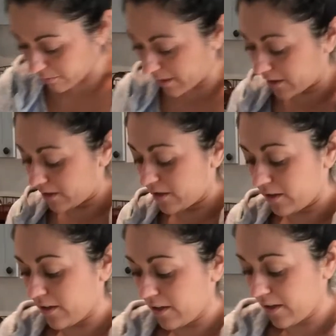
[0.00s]
my
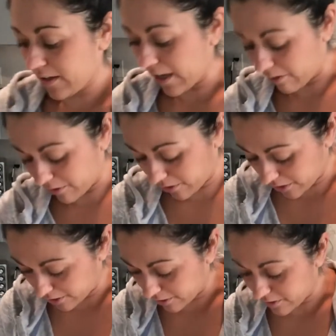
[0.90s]
counter
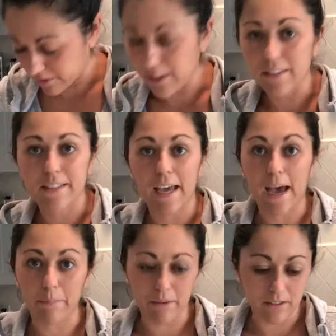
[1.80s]
here. Tends to
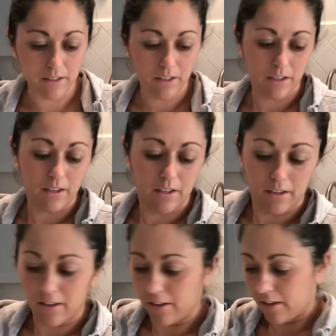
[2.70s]
happen
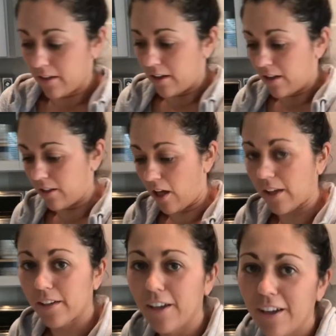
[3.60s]
a
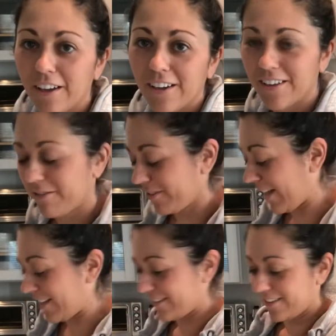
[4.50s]
lot.
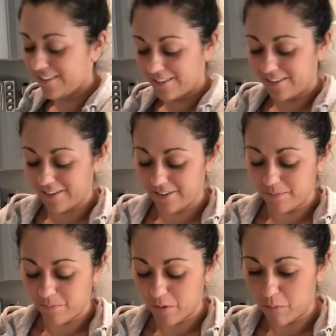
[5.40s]
That
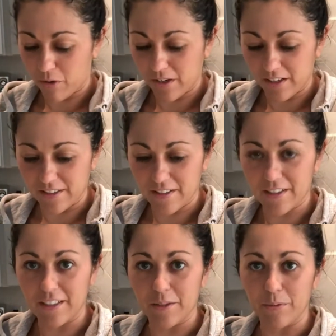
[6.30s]
pouring it into the
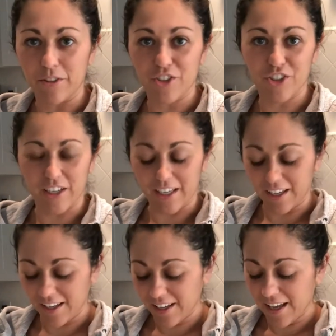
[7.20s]
teaspoon is tricky.
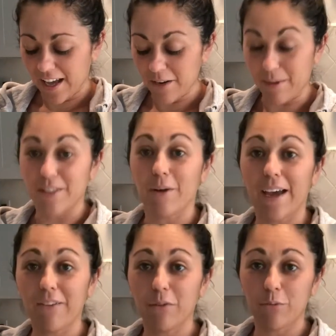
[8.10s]
Anyway, so I
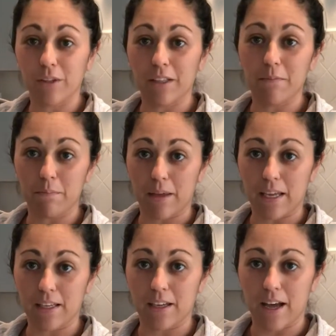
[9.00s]
have a really
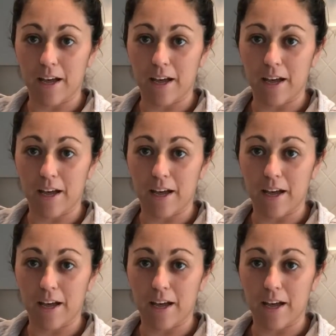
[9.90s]
big